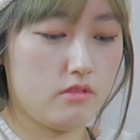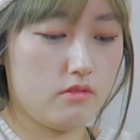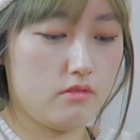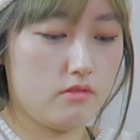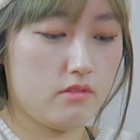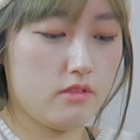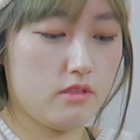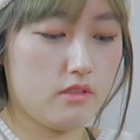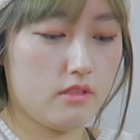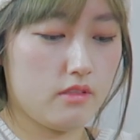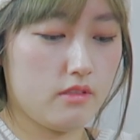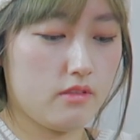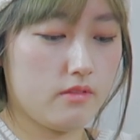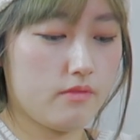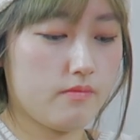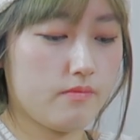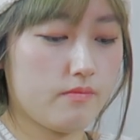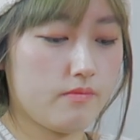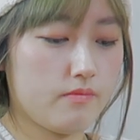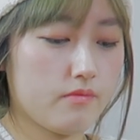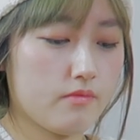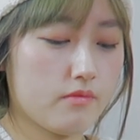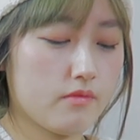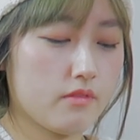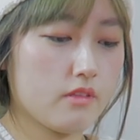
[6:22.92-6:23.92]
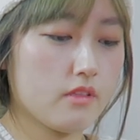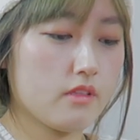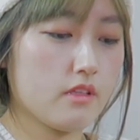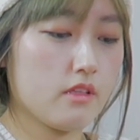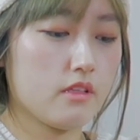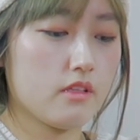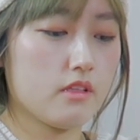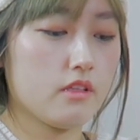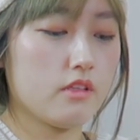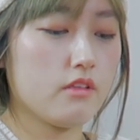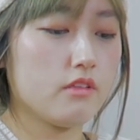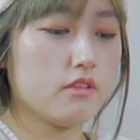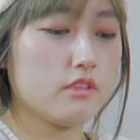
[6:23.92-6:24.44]
Alright.
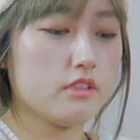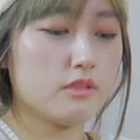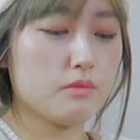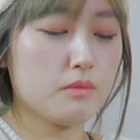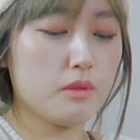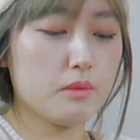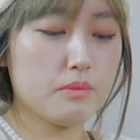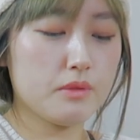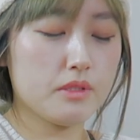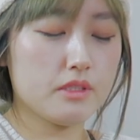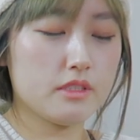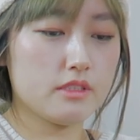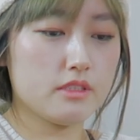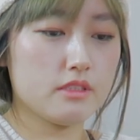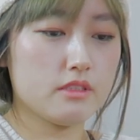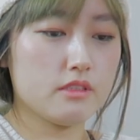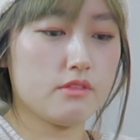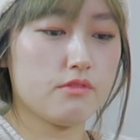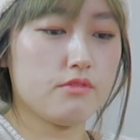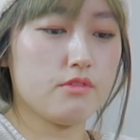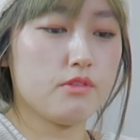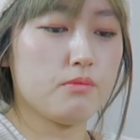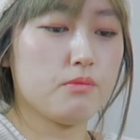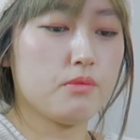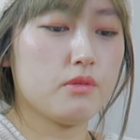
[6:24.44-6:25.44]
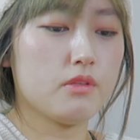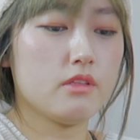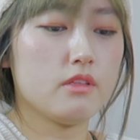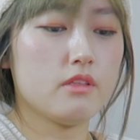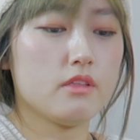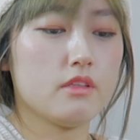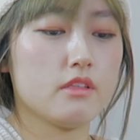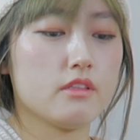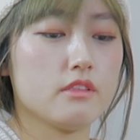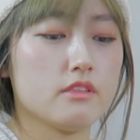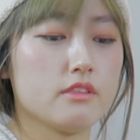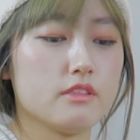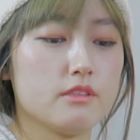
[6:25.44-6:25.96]
You know, this might be easier if you put it
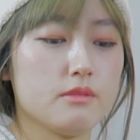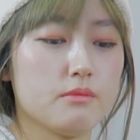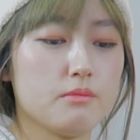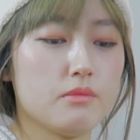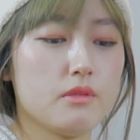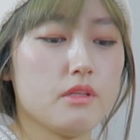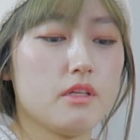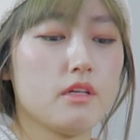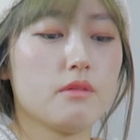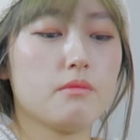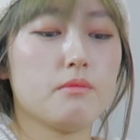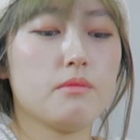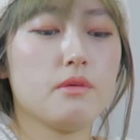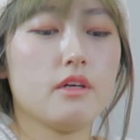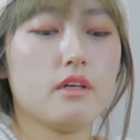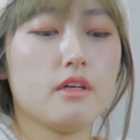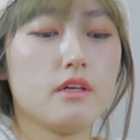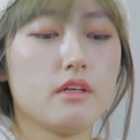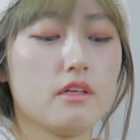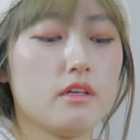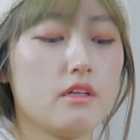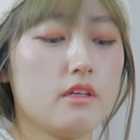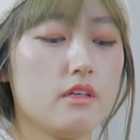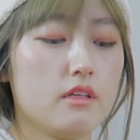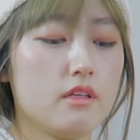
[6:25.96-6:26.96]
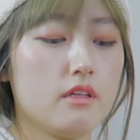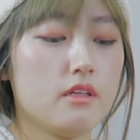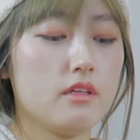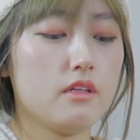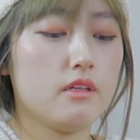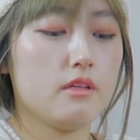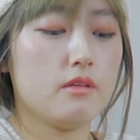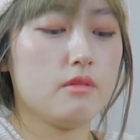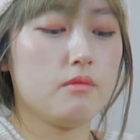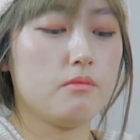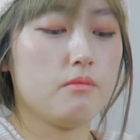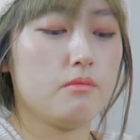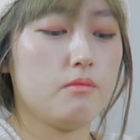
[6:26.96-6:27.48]
in like a Ziploc bag,
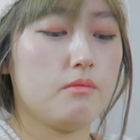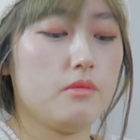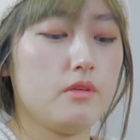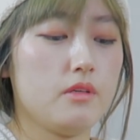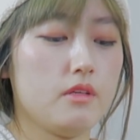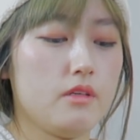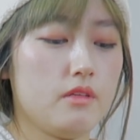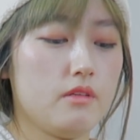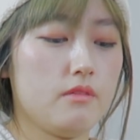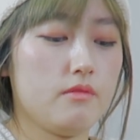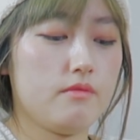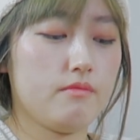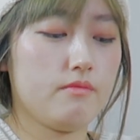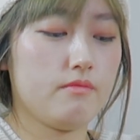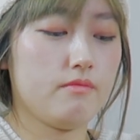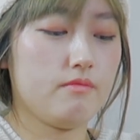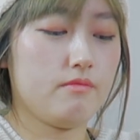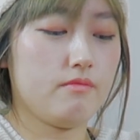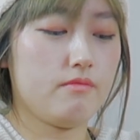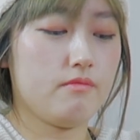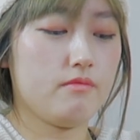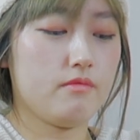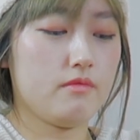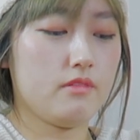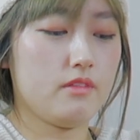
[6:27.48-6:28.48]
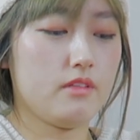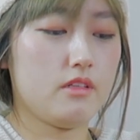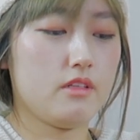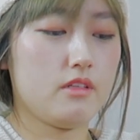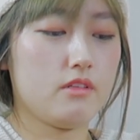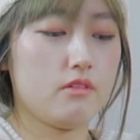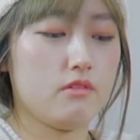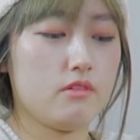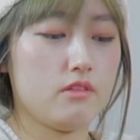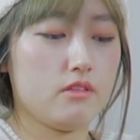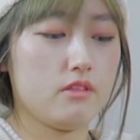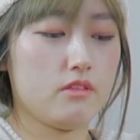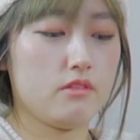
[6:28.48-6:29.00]
but
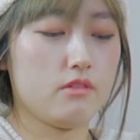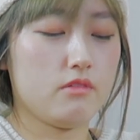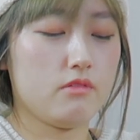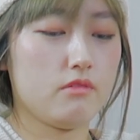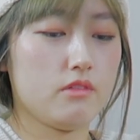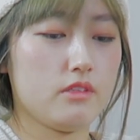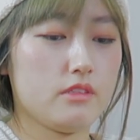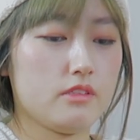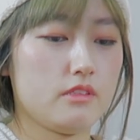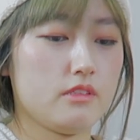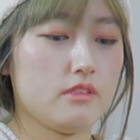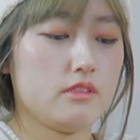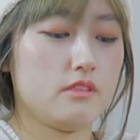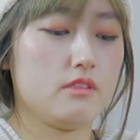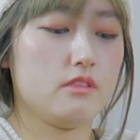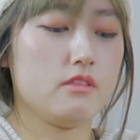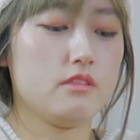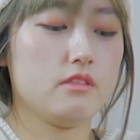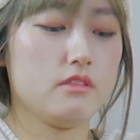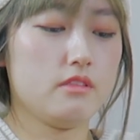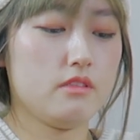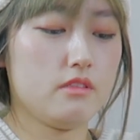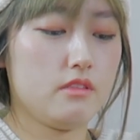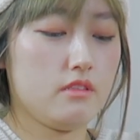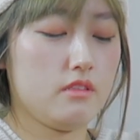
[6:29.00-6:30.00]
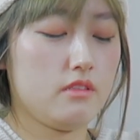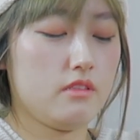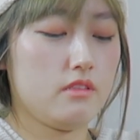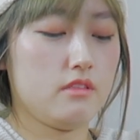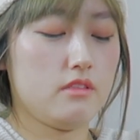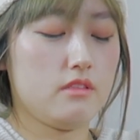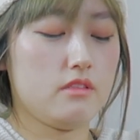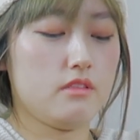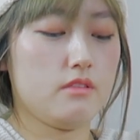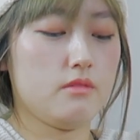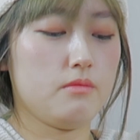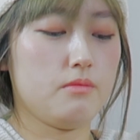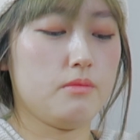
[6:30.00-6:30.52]
I don't want to waste
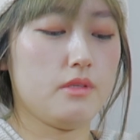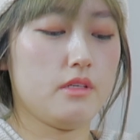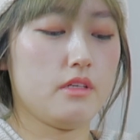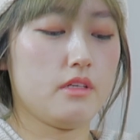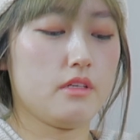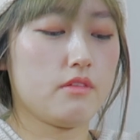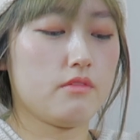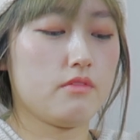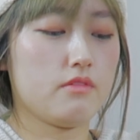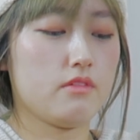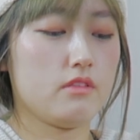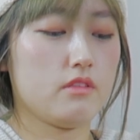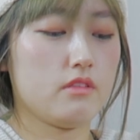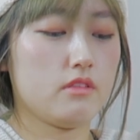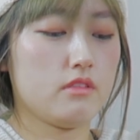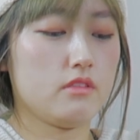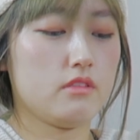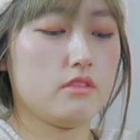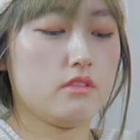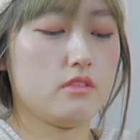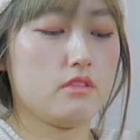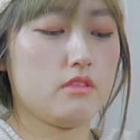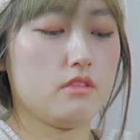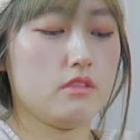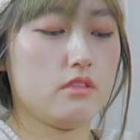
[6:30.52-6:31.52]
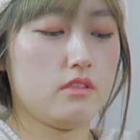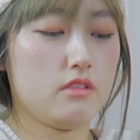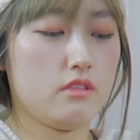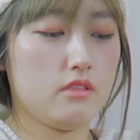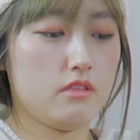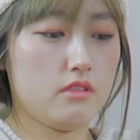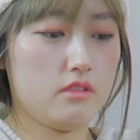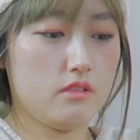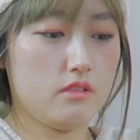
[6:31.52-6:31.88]
the bag for this.